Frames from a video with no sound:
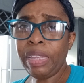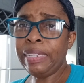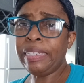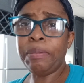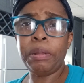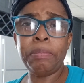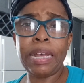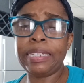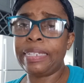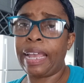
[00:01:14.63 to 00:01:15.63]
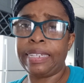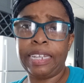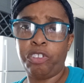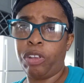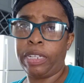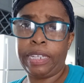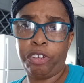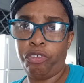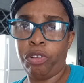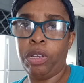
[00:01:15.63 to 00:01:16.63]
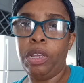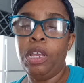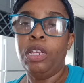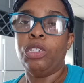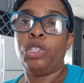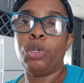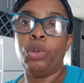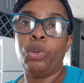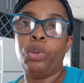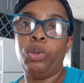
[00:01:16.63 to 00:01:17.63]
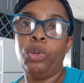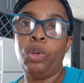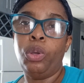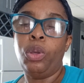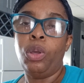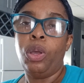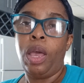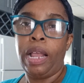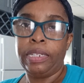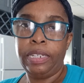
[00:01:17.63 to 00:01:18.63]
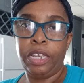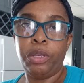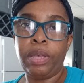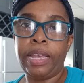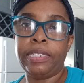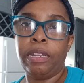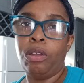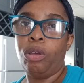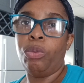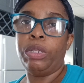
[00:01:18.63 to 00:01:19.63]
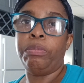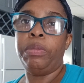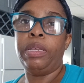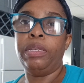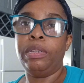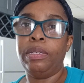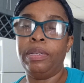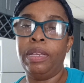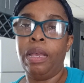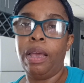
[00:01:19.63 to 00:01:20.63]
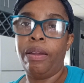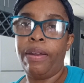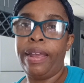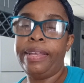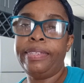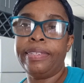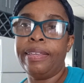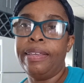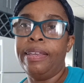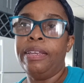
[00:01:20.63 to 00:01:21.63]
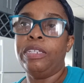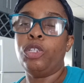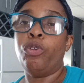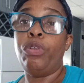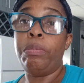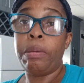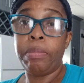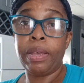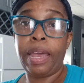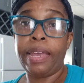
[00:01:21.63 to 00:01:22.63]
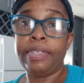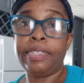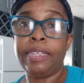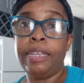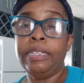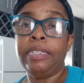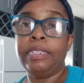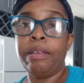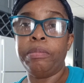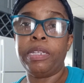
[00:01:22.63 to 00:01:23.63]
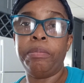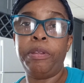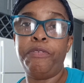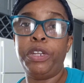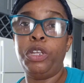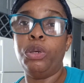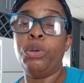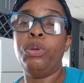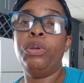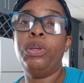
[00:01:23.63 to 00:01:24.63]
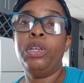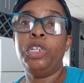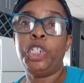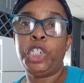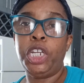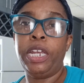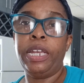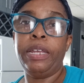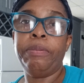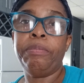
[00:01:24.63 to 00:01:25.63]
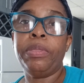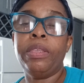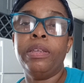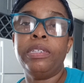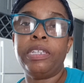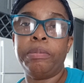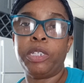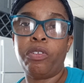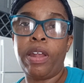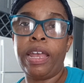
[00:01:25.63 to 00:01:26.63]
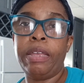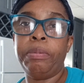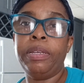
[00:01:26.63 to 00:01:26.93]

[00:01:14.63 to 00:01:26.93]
table mats, etc, etc. So I'll take you guys along with me. Alright, so remember guys to thumbs up the video, share, subscribe,